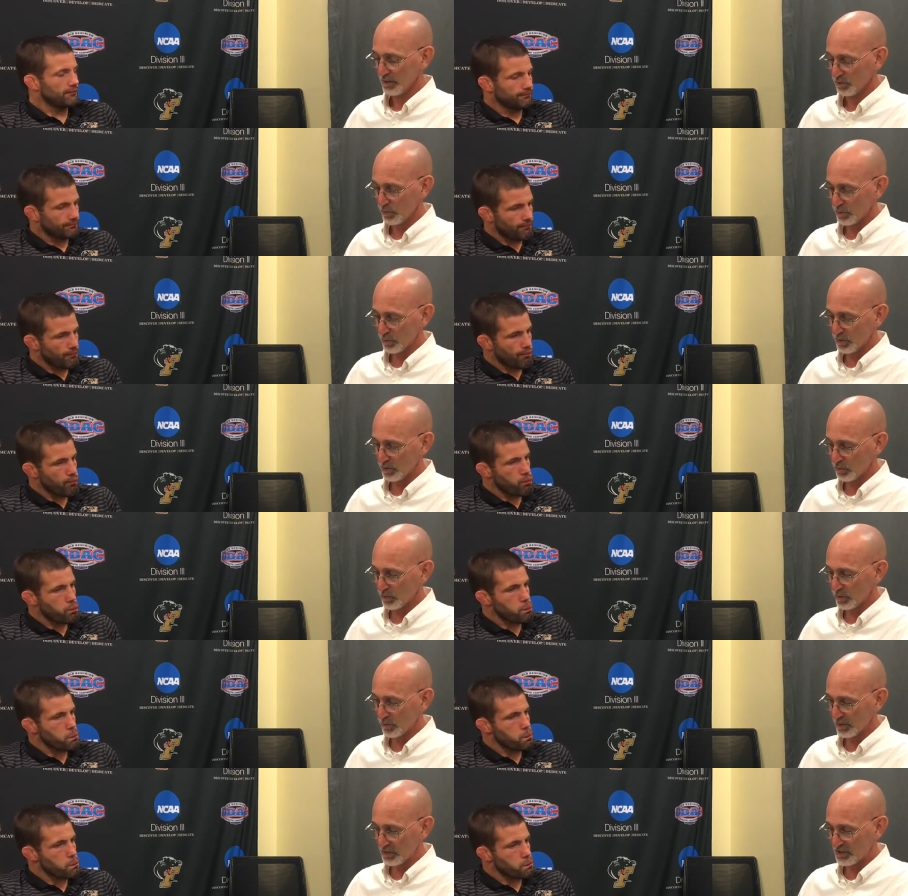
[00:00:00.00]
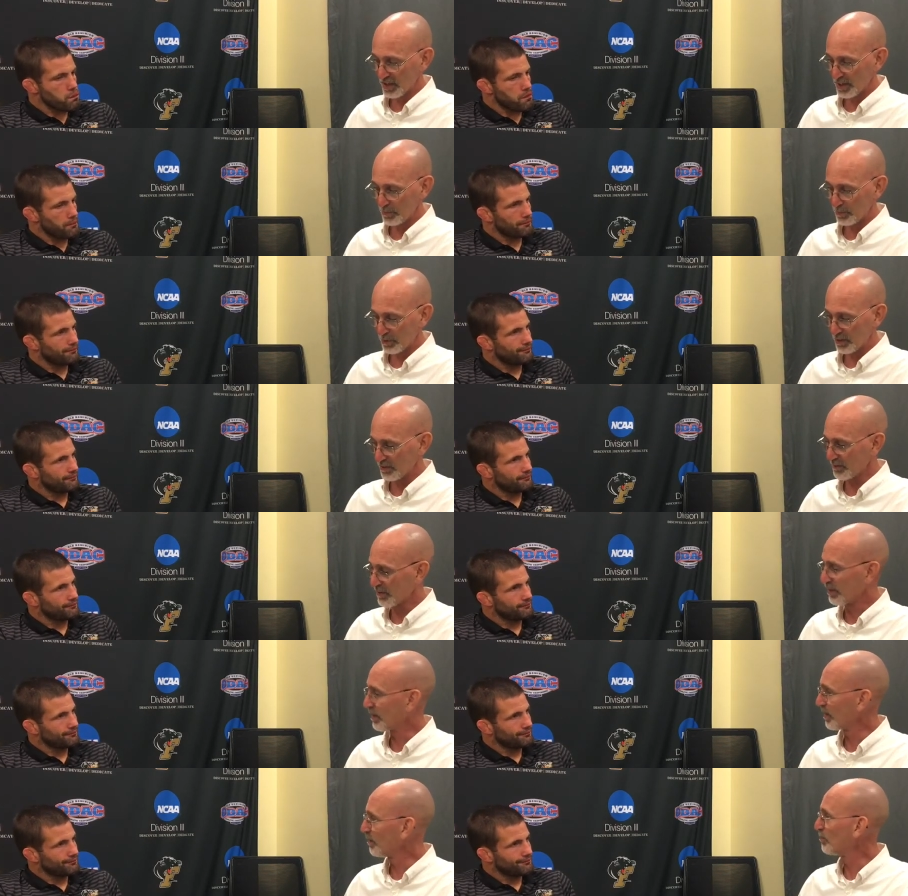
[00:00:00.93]
Speaker 1: We will, we will intend to put in
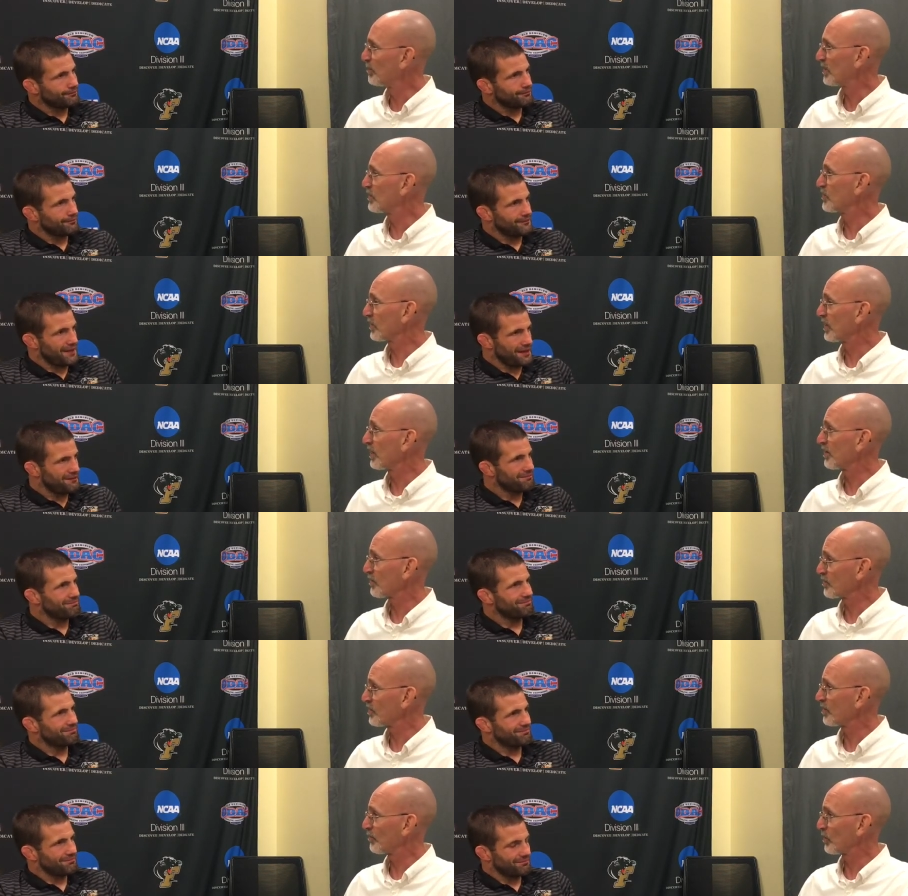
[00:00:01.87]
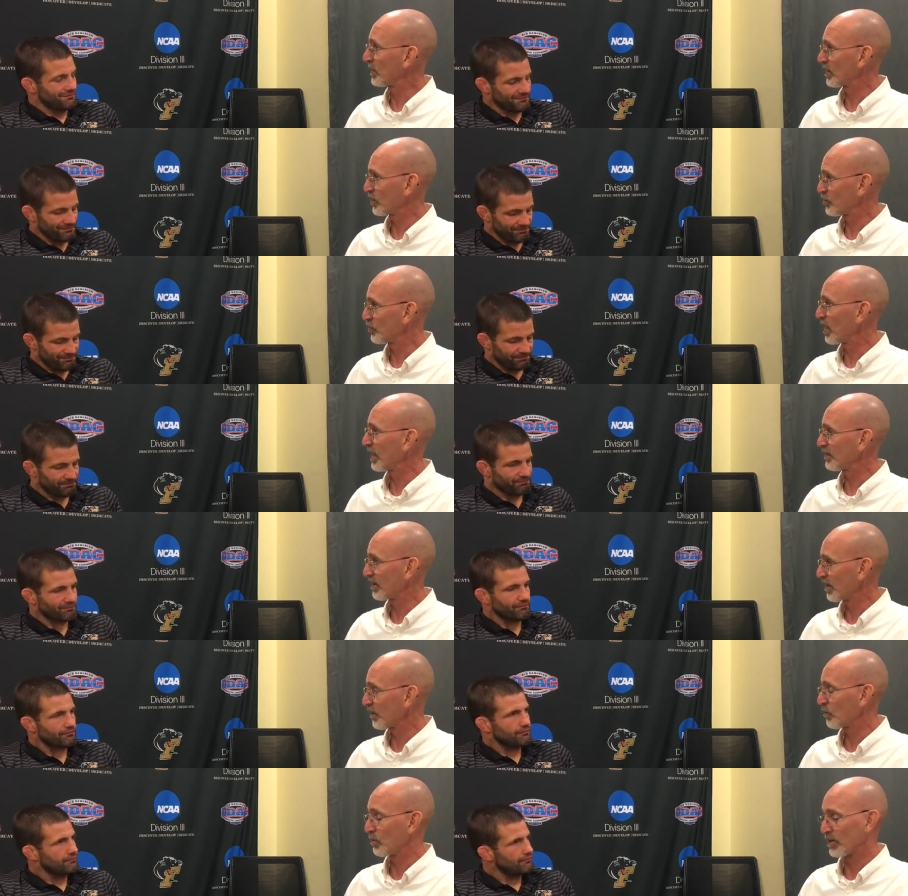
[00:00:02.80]
uh, bids yeah. again to see if we can attract
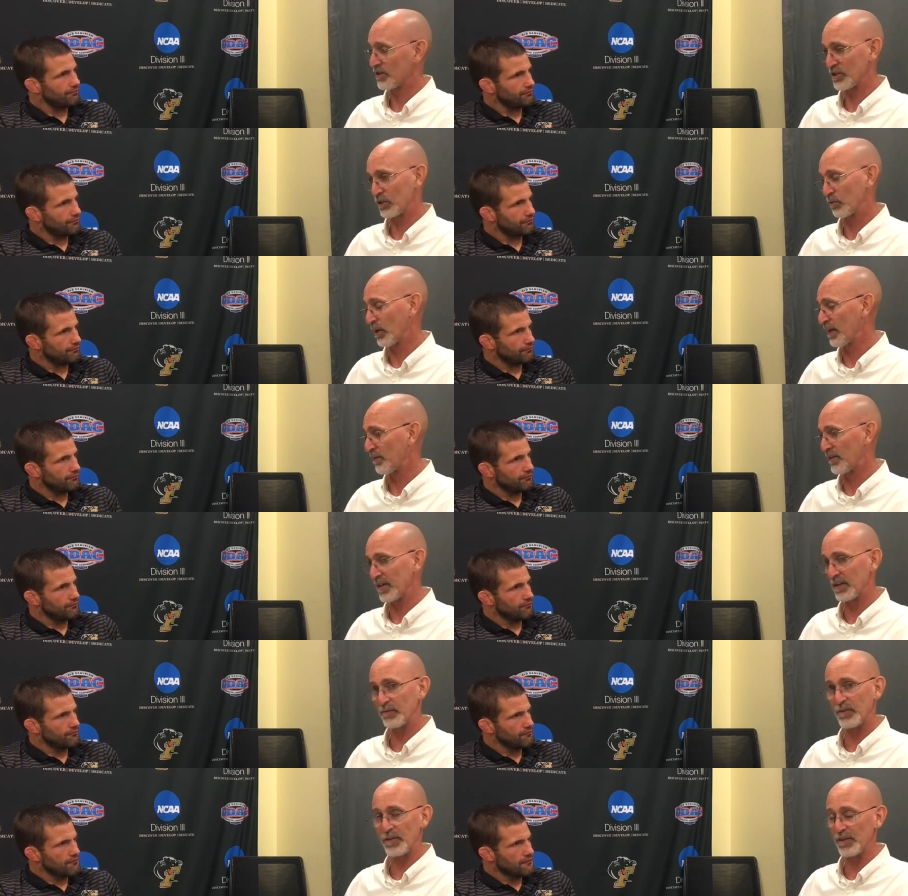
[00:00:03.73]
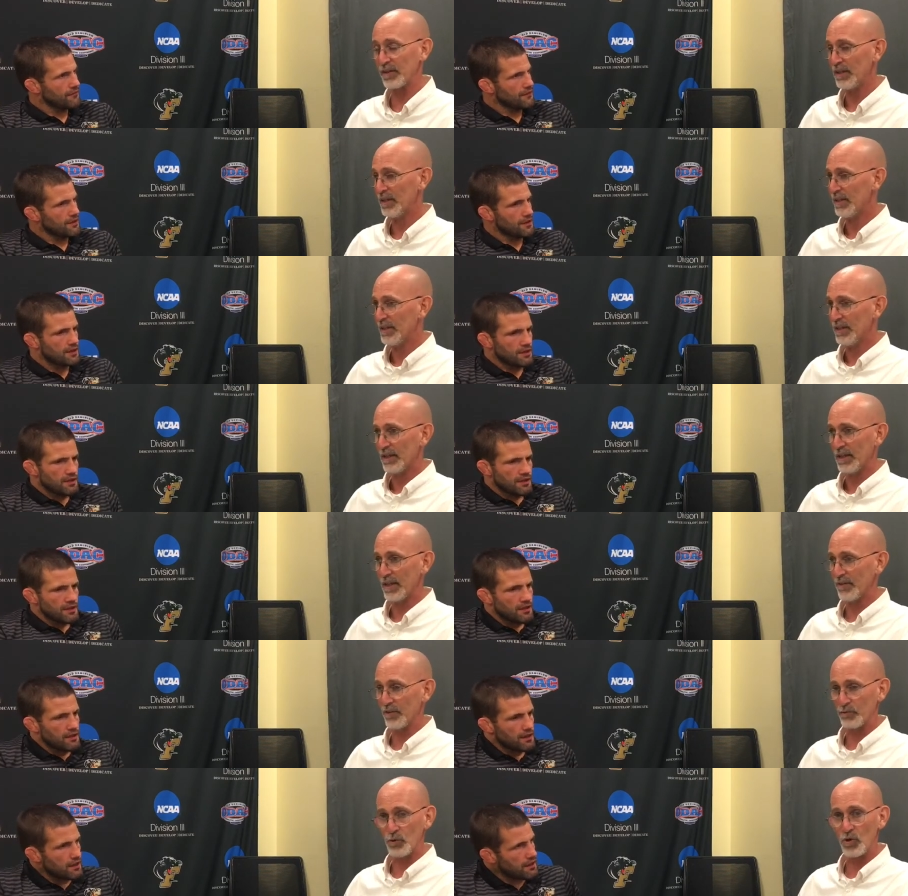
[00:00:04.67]
another one. It's a great thing for the, uh,
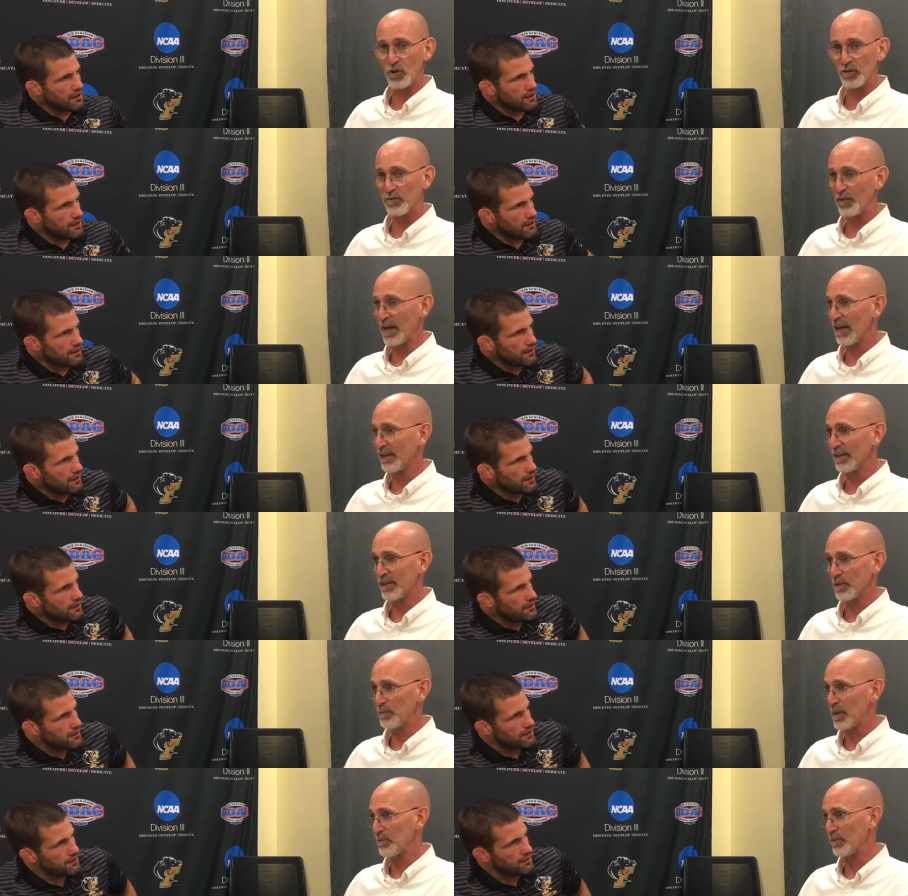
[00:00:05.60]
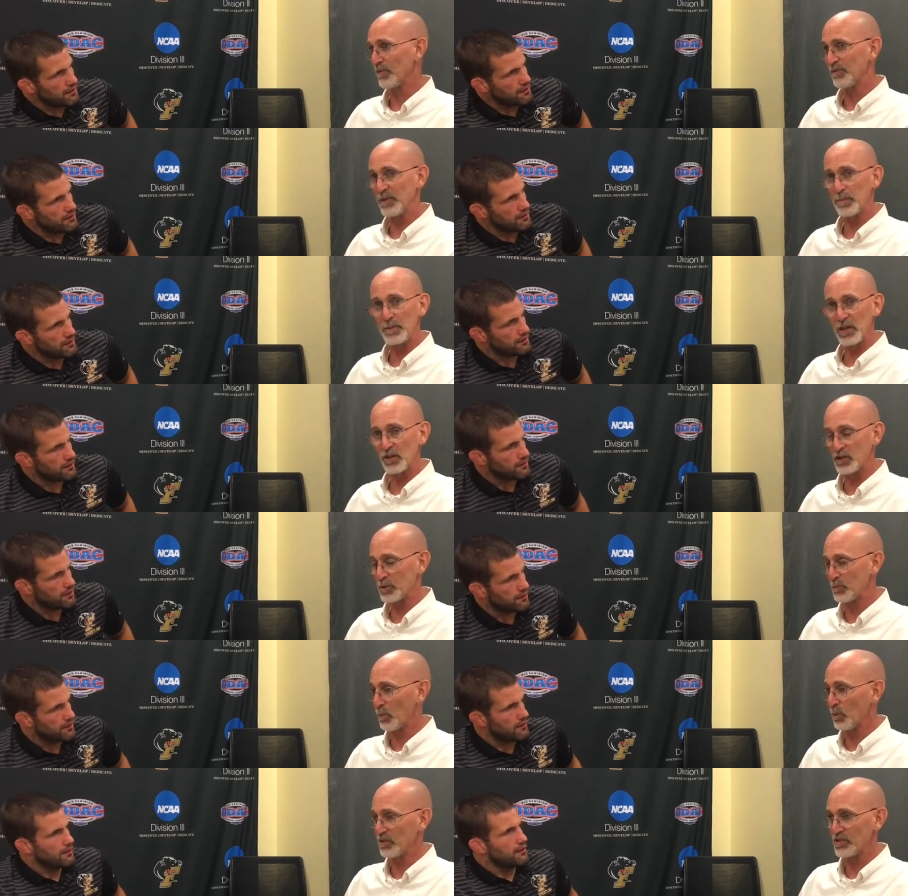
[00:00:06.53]
the Roanoke Valley. The people at VBR
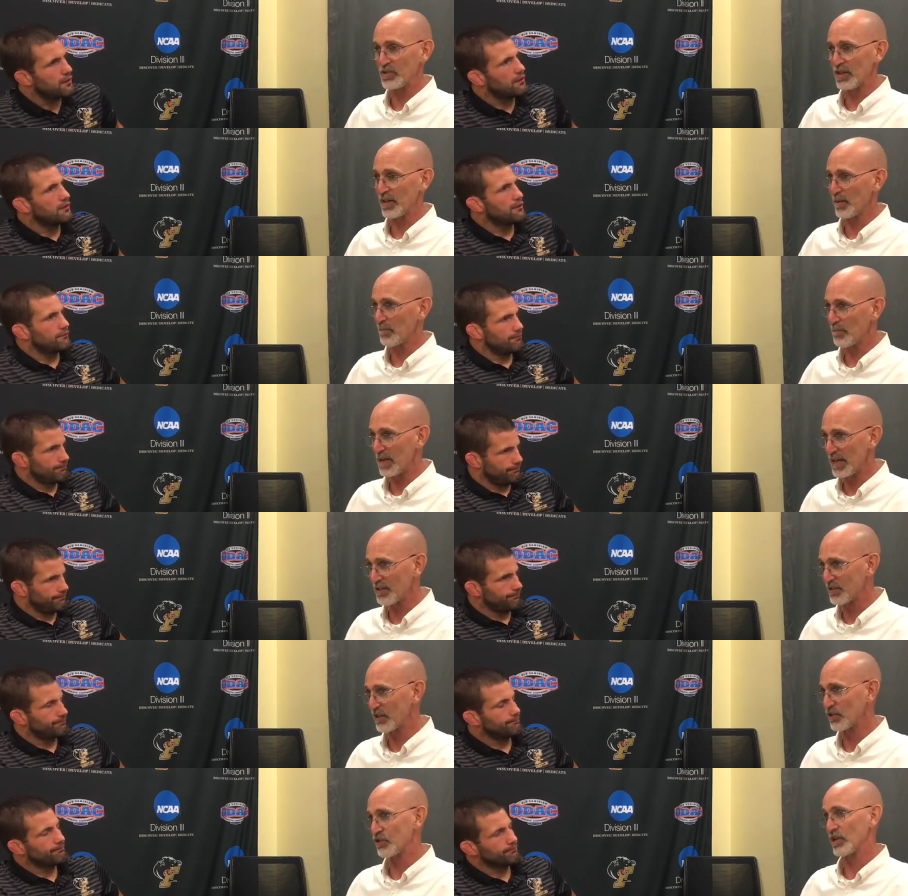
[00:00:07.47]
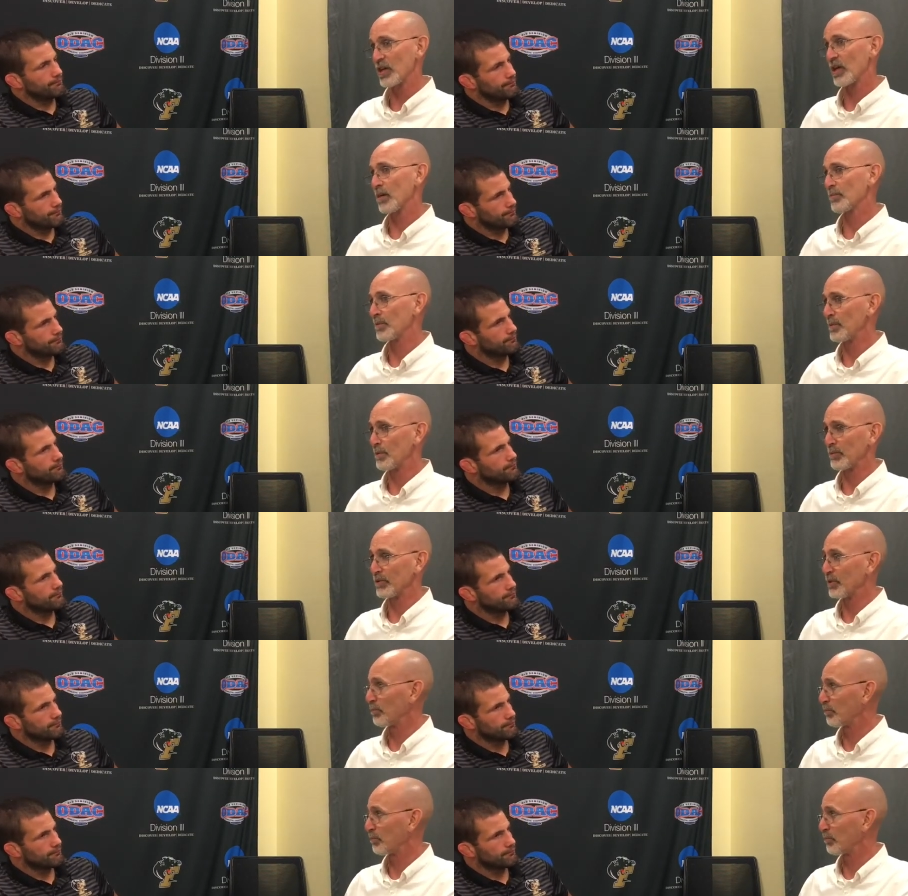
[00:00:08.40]
Sports did an amazing job. The people at